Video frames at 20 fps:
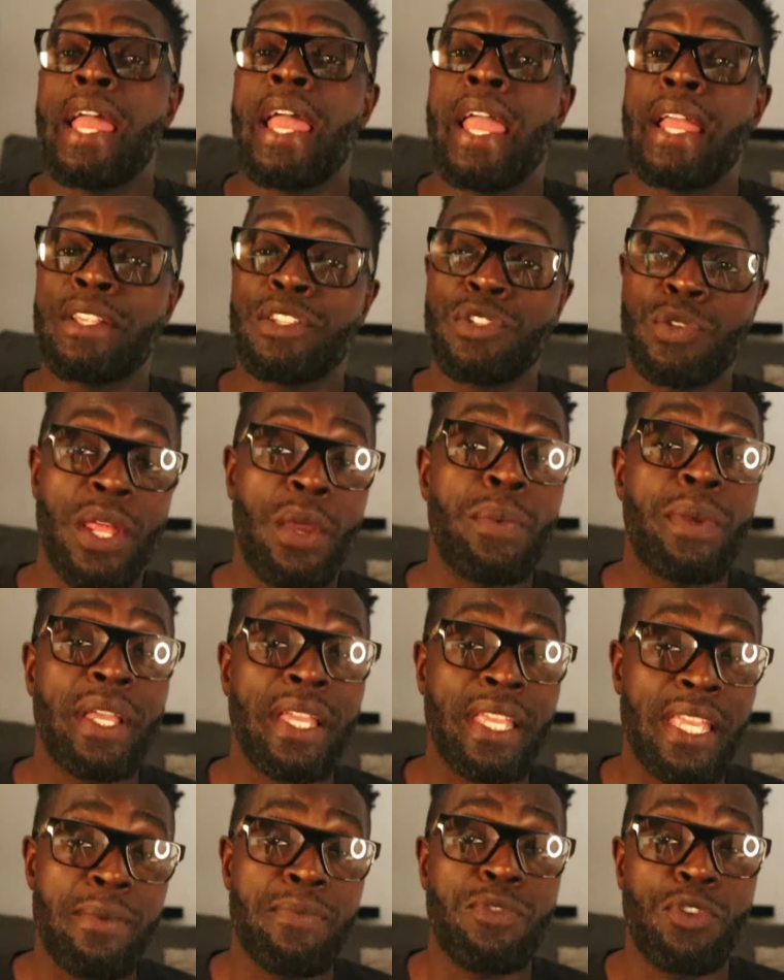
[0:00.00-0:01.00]
so that we can
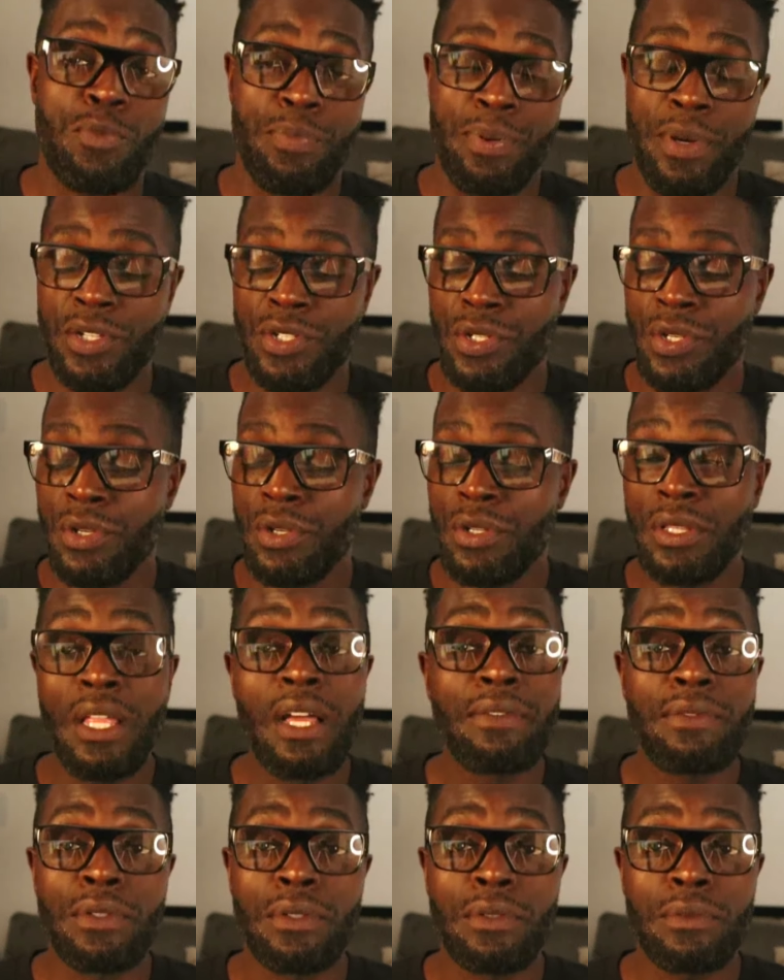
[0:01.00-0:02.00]
keep fuel pressure
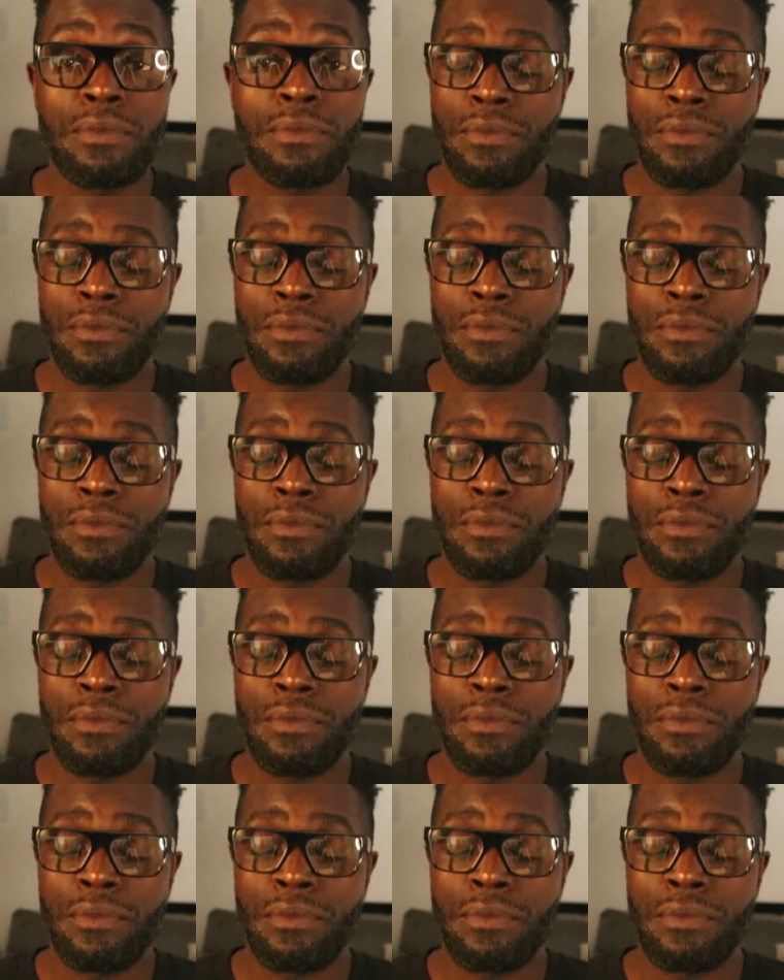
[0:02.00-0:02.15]
level.